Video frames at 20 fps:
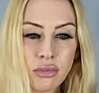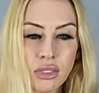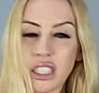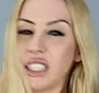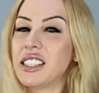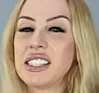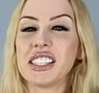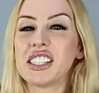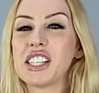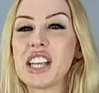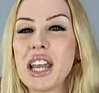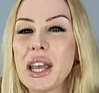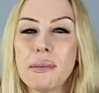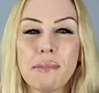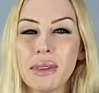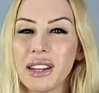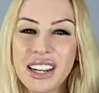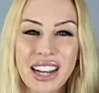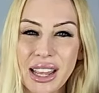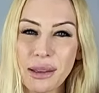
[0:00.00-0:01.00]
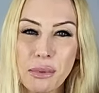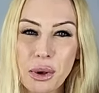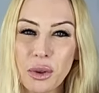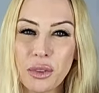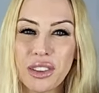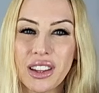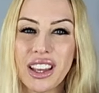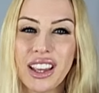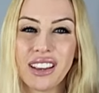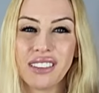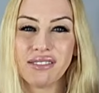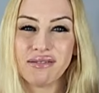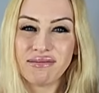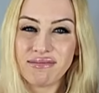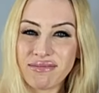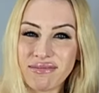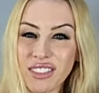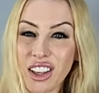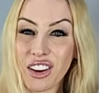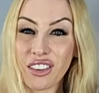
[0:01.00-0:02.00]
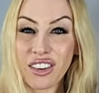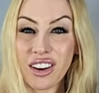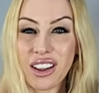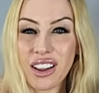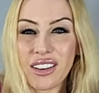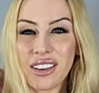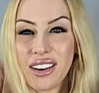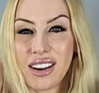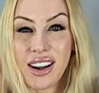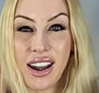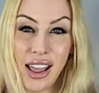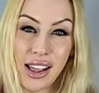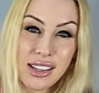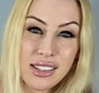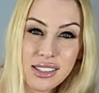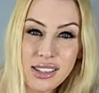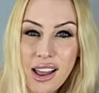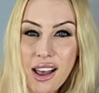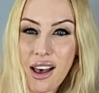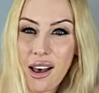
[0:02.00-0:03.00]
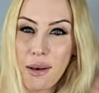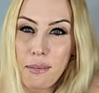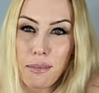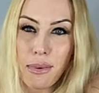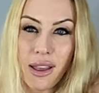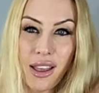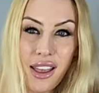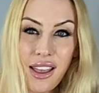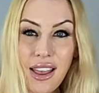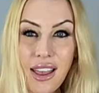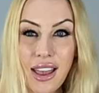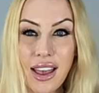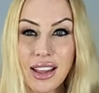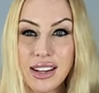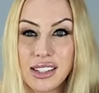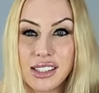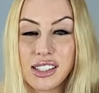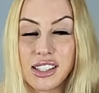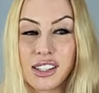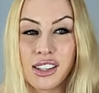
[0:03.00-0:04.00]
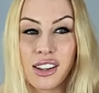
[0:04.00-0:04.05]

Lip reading: He's a champ in name only. All right, next top and